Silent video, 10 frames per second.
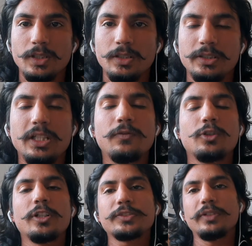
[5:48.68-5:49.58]
Yeah, of
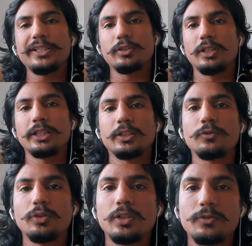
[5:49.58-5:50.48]
course, why not? Like,
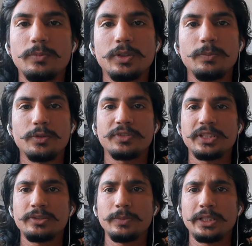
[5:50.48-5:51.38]
if you are from computer
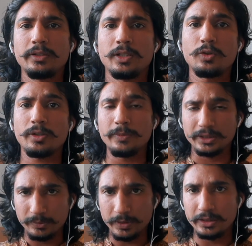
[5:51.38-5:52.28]
science background or
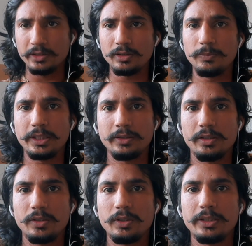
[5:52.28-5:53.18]
mathematical
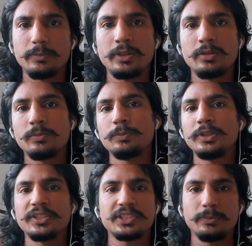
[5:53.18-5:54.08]
background, like
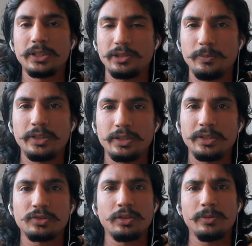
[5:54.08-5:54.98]
BSc
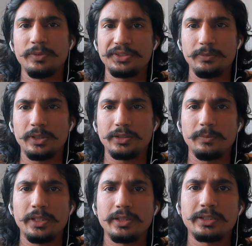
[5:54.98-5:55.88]
mathematics or MSc
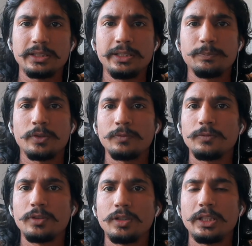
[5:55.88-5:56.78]
mathematics, I
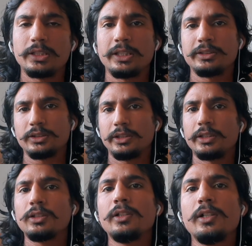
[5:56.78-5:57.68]
prefer, like, I
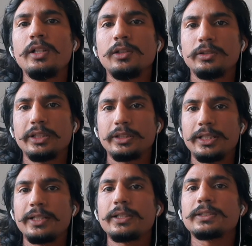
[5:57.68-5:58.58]
think that
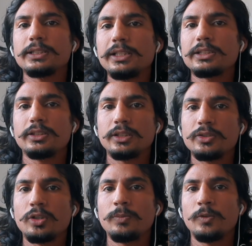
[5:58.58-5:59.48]
data science is the
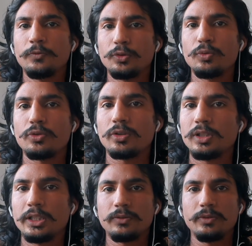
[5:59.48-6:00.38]
job of future,
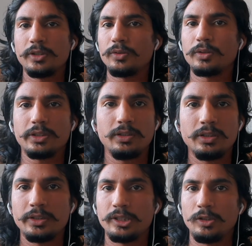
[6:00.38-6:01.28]
like where you can
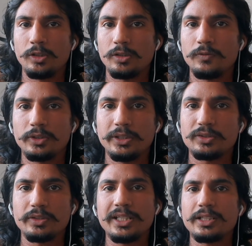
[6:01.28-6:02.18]
learn a lot of things.
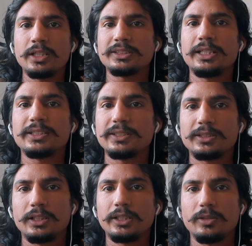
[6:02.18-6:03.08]
So data science is like